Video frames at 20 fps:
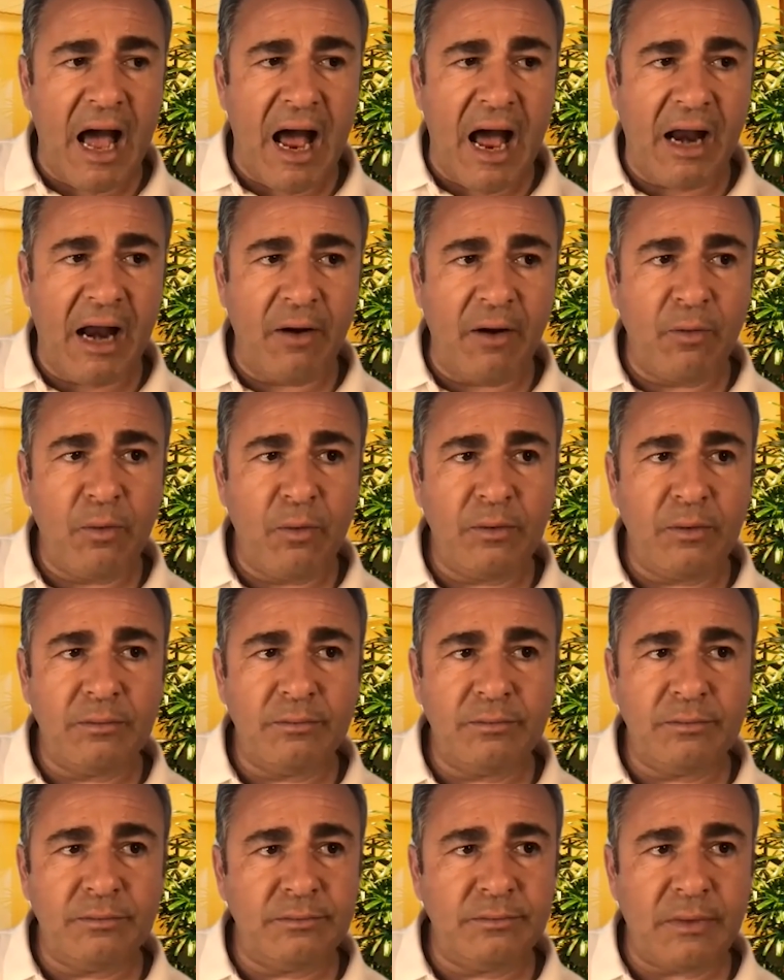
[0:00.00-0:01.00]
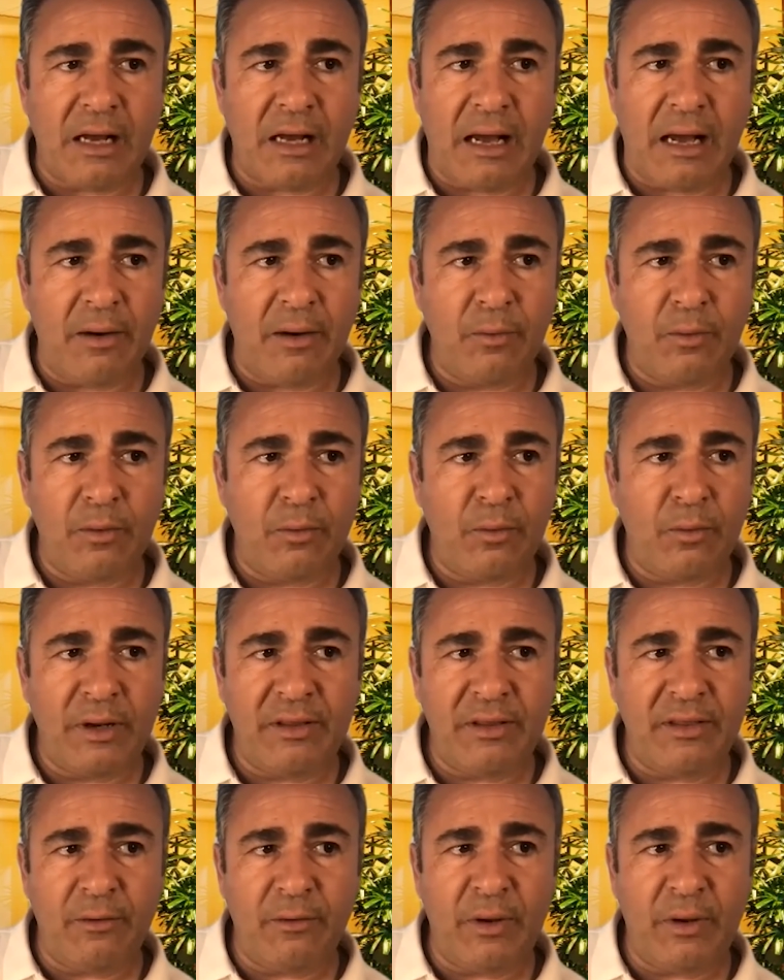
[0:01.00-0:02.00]
and
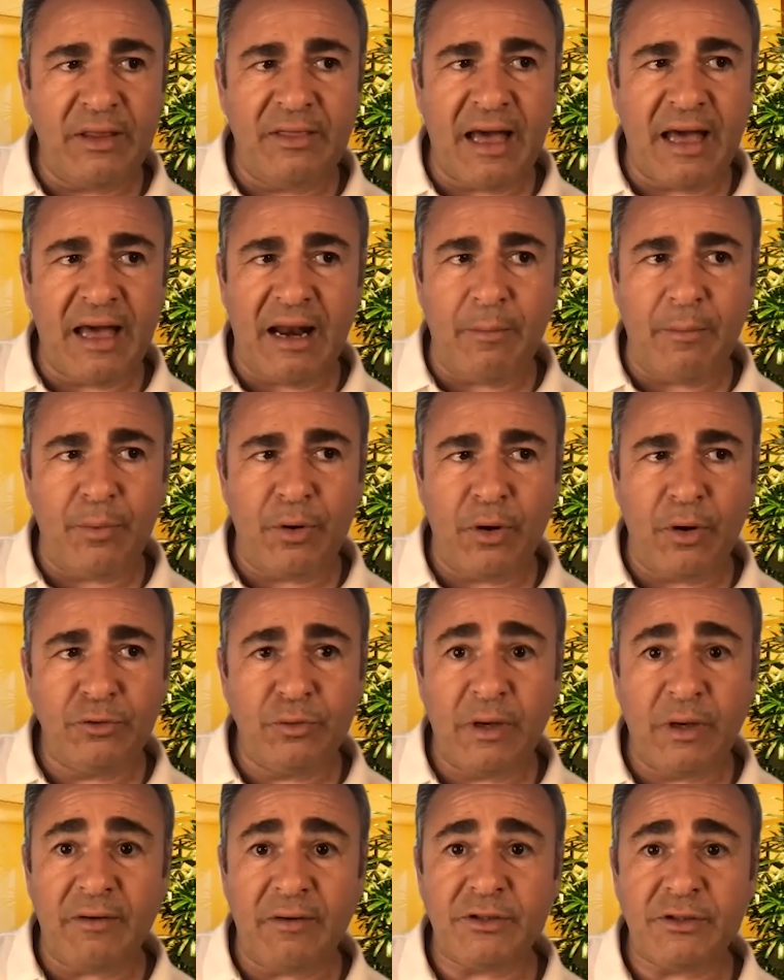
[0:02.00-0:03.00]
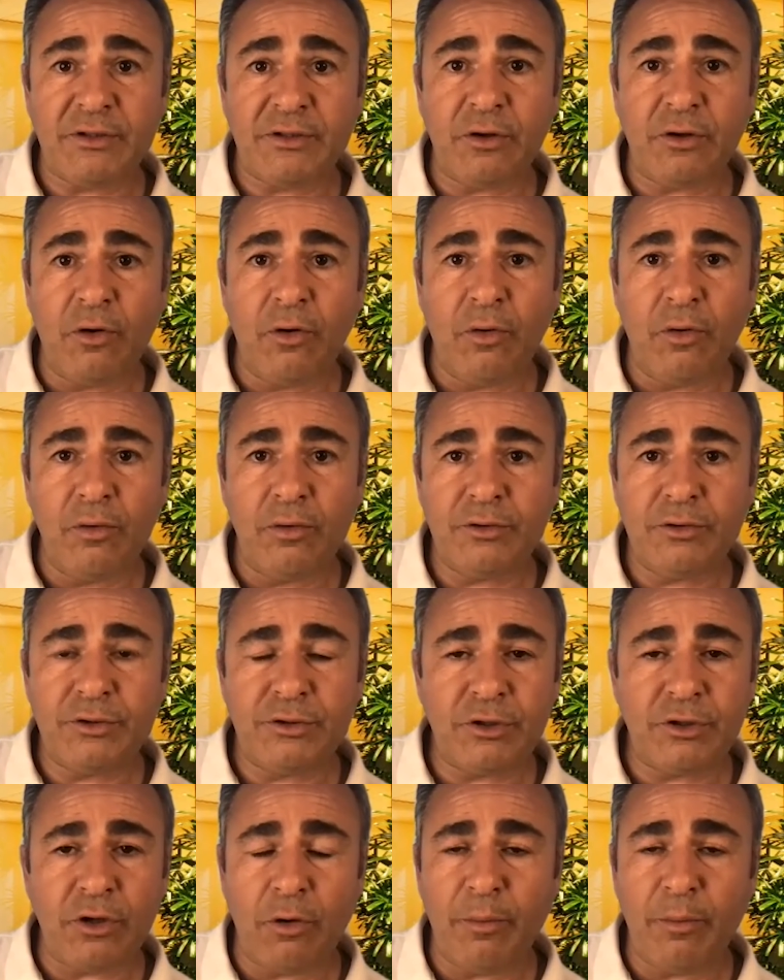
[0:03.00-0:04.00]
with that approach, we have so
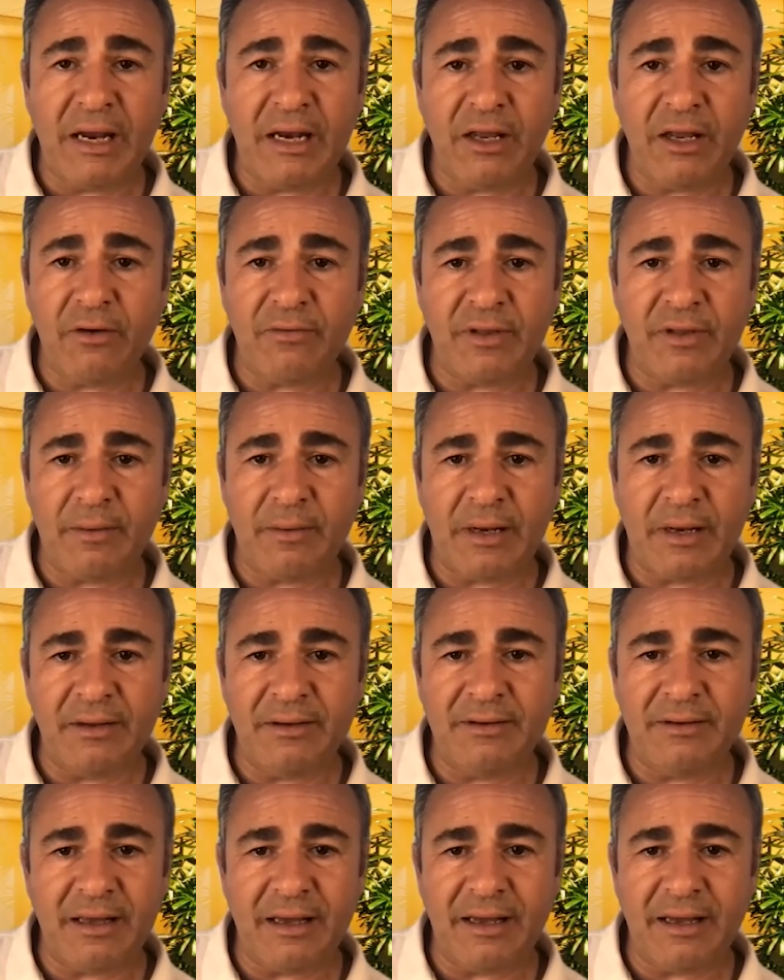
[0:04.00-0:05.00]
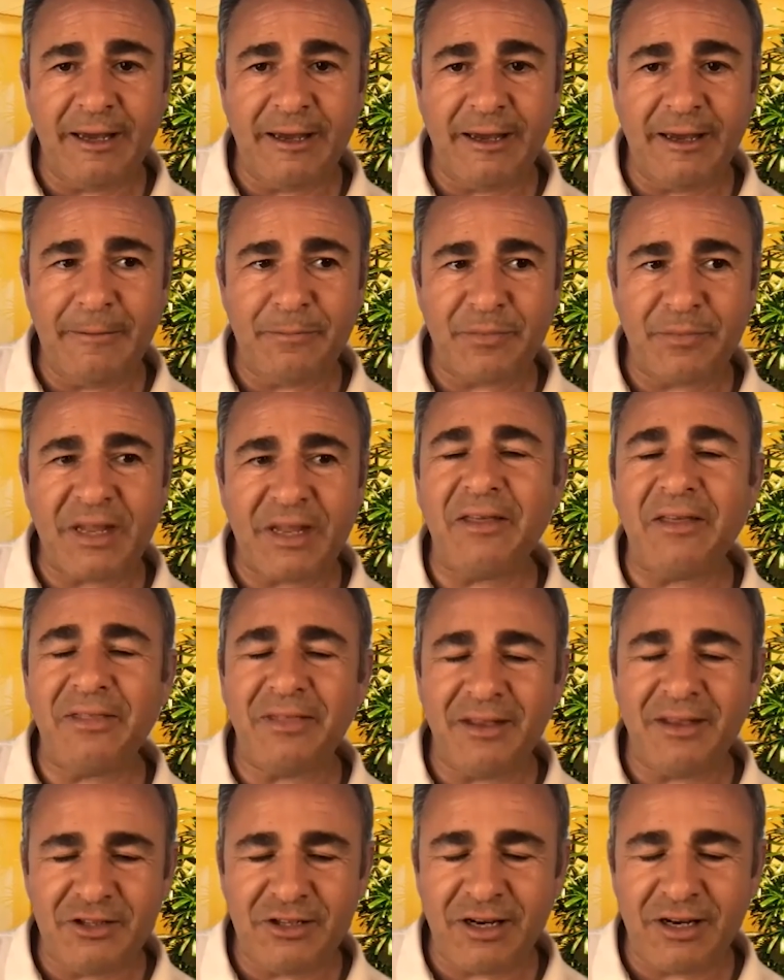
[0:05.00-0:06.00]
many of them. I
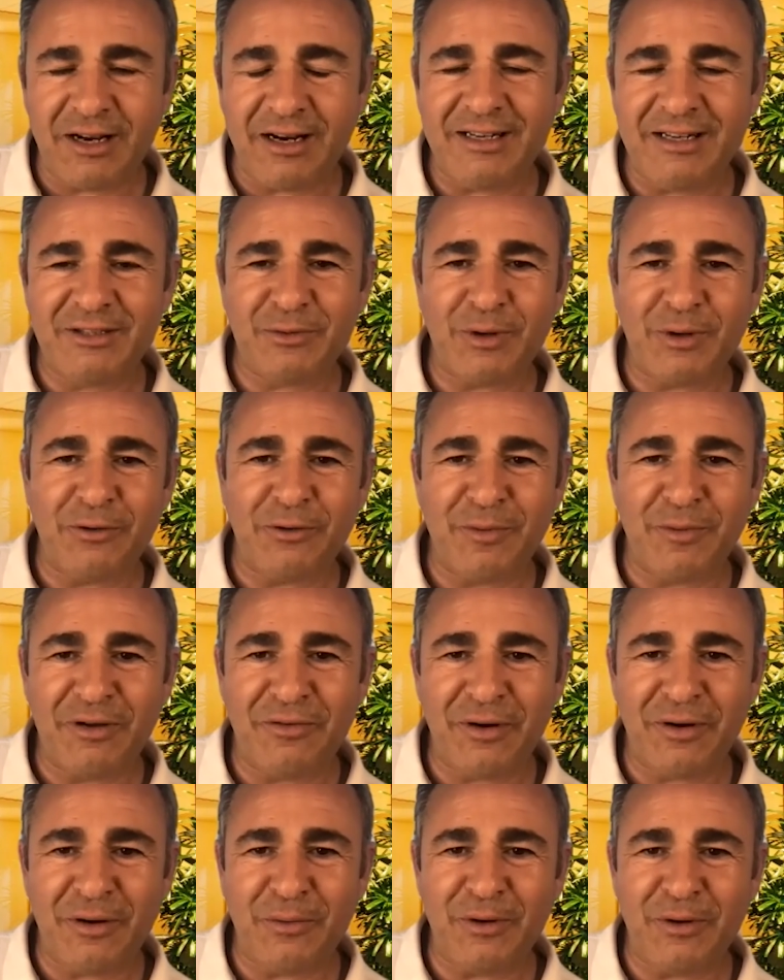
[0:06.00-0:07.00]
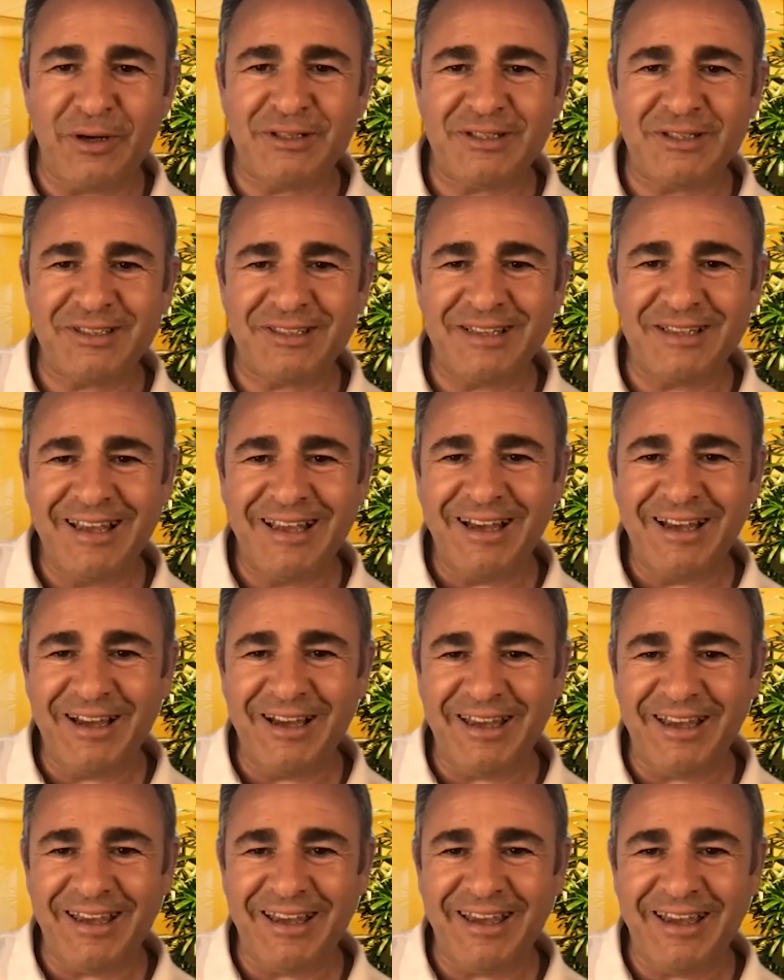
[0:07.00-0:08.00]
think Shakar is one of my favorites.
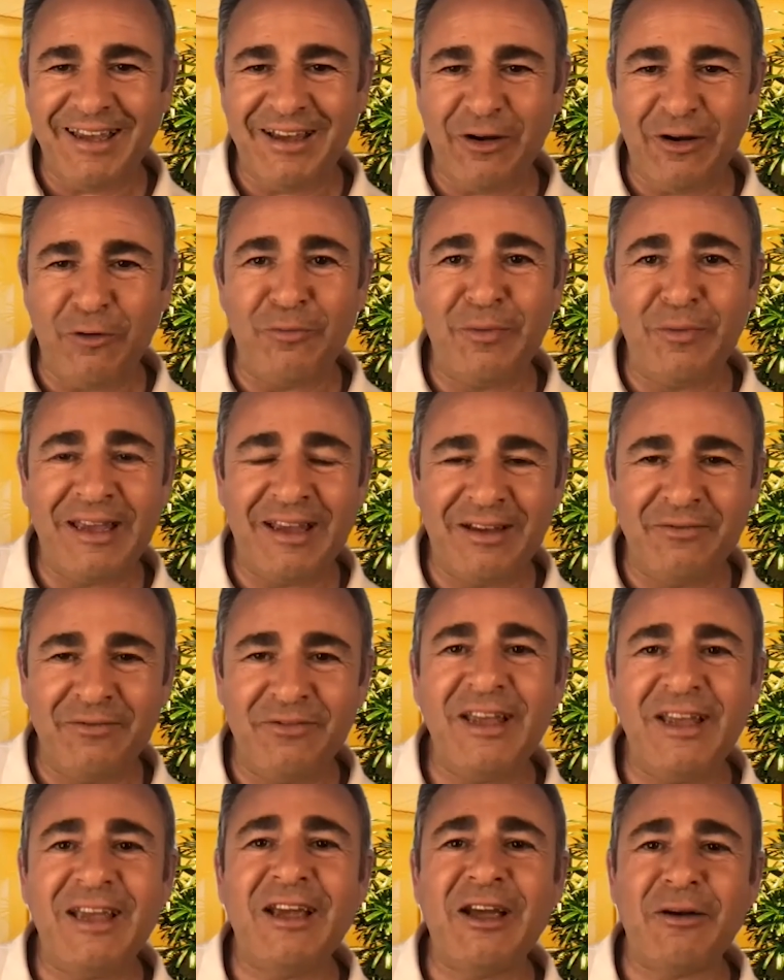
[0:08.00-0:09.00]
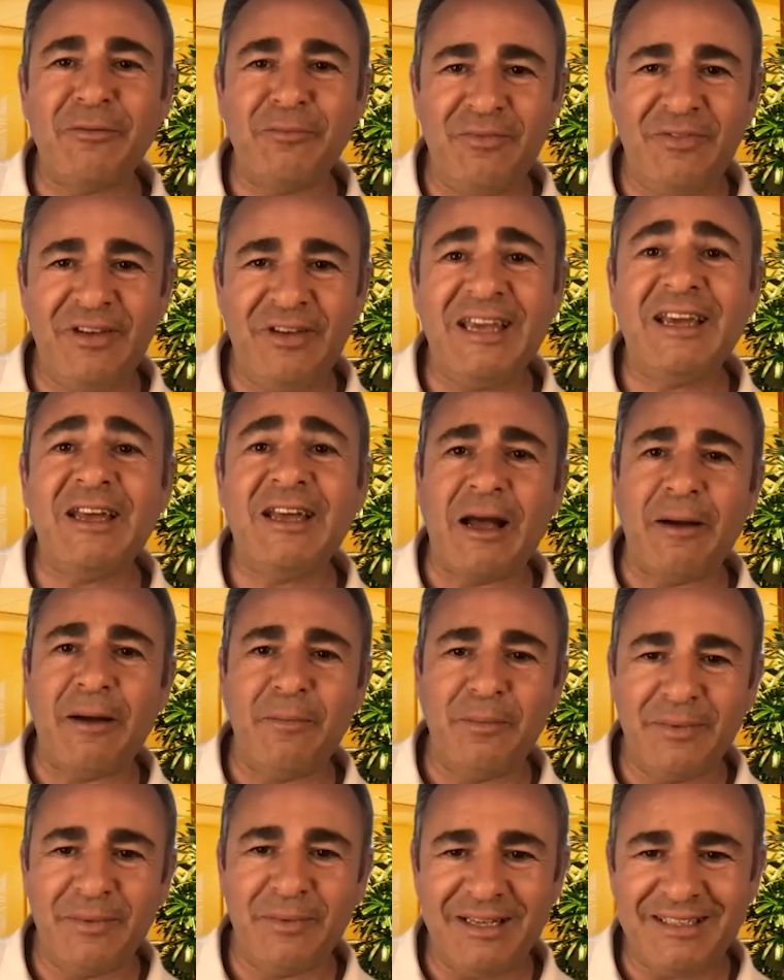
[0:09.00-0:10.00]
Or
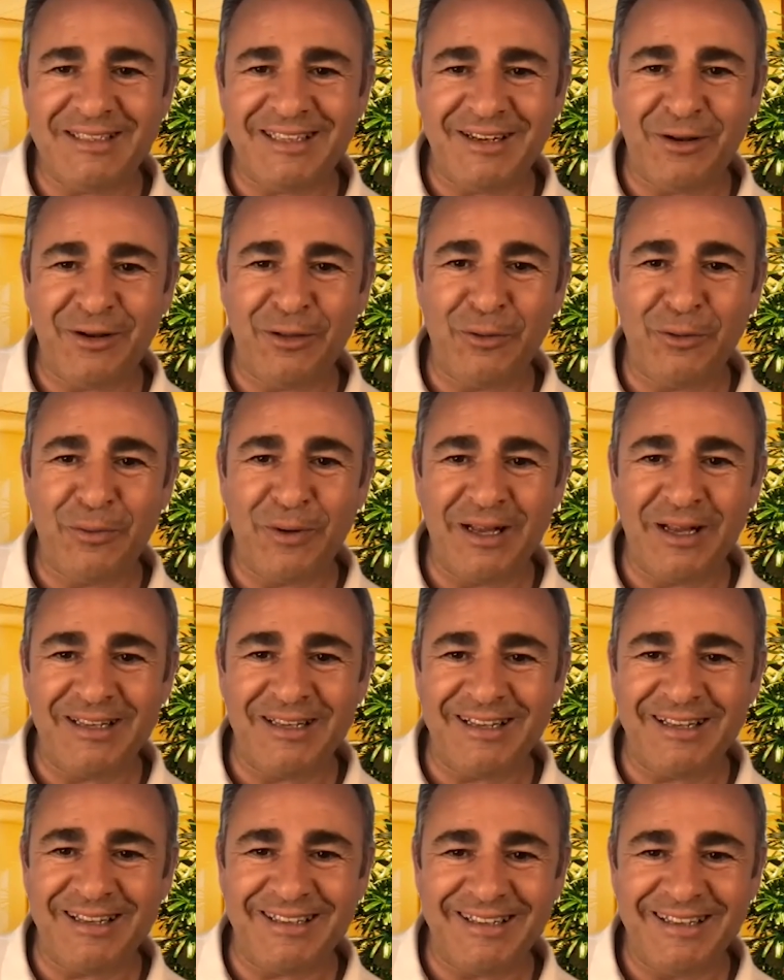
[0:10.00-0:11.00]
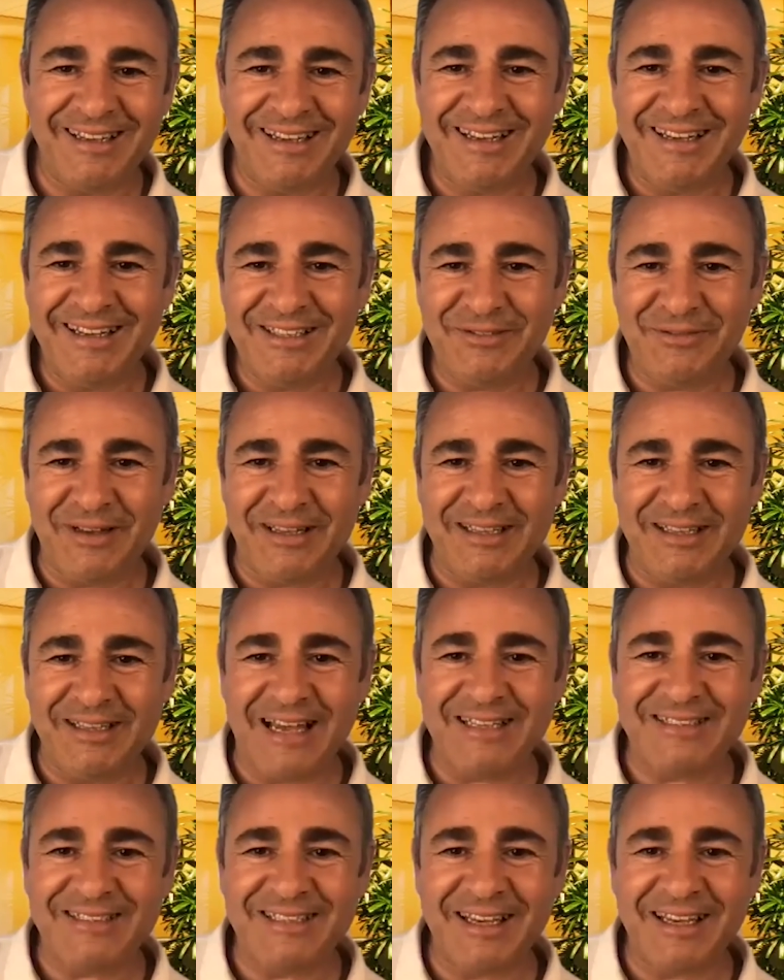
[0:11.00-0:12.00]
Vikram is another one that is
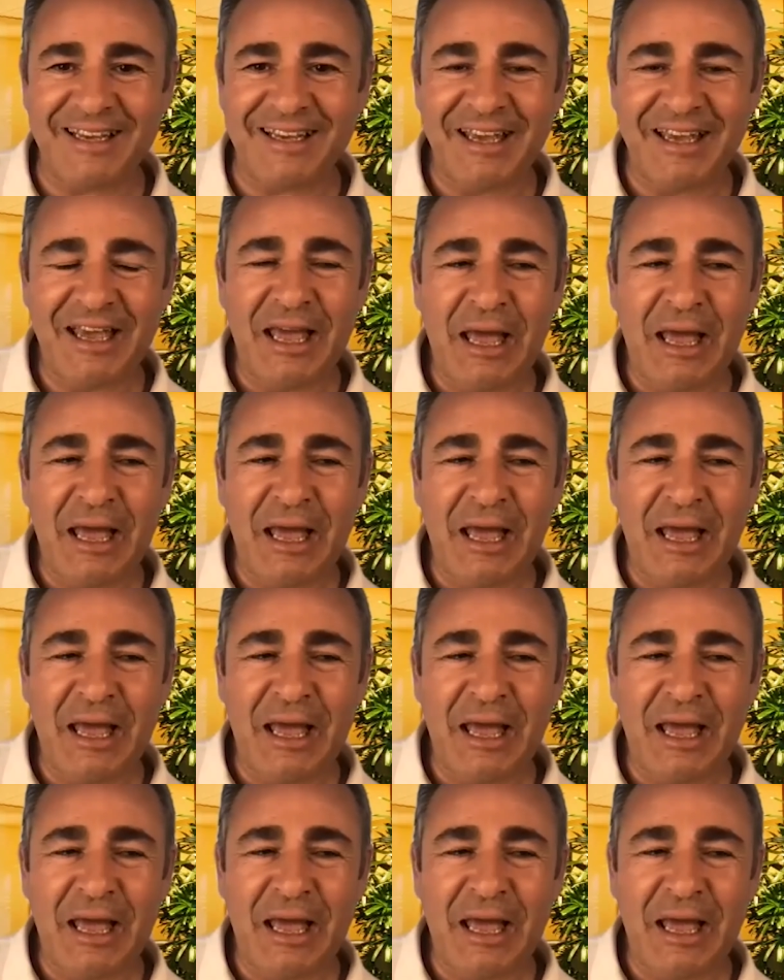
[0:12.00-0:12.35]
fantastic.